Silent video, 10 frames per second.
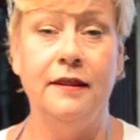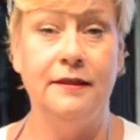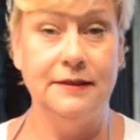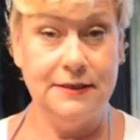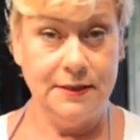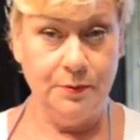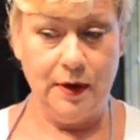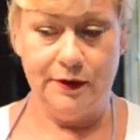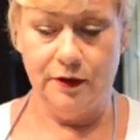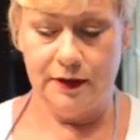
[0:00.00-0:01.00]
this is a
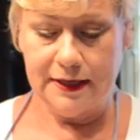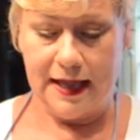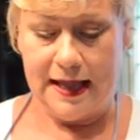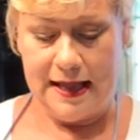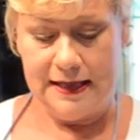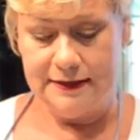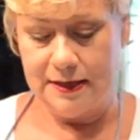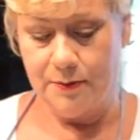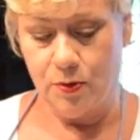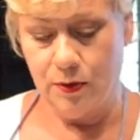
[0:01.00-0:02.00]
bread hook, and
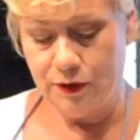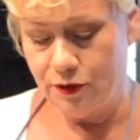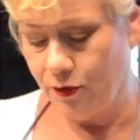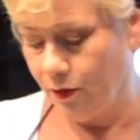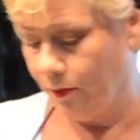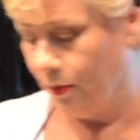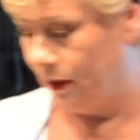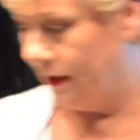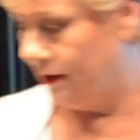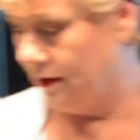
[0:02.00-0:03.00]
I'm going to
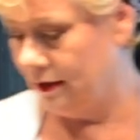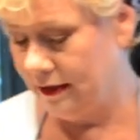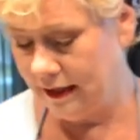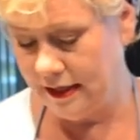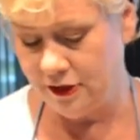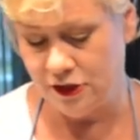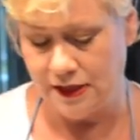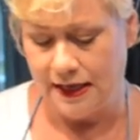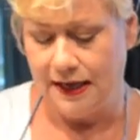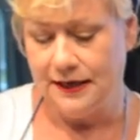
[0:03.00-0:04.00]
put it on the
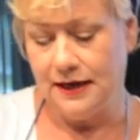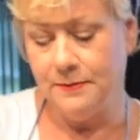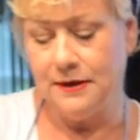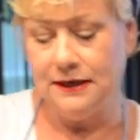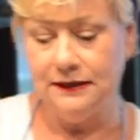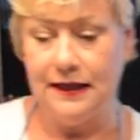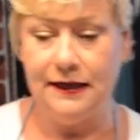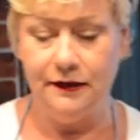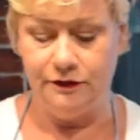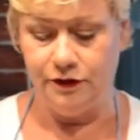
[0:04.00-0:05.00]
KitchenAid, and I'm going to let
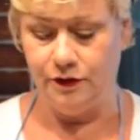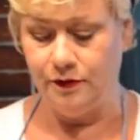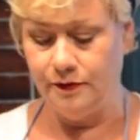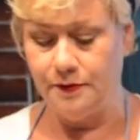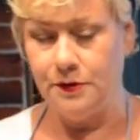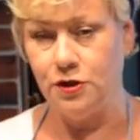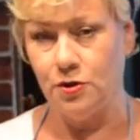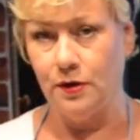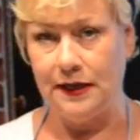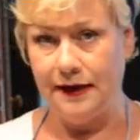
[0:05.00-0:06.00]
it do the
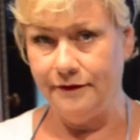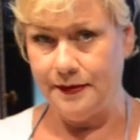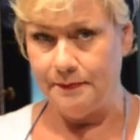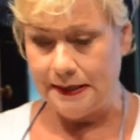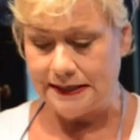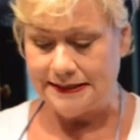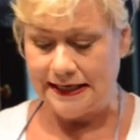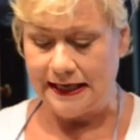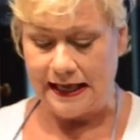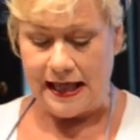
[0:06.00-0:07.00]
majority of the mixing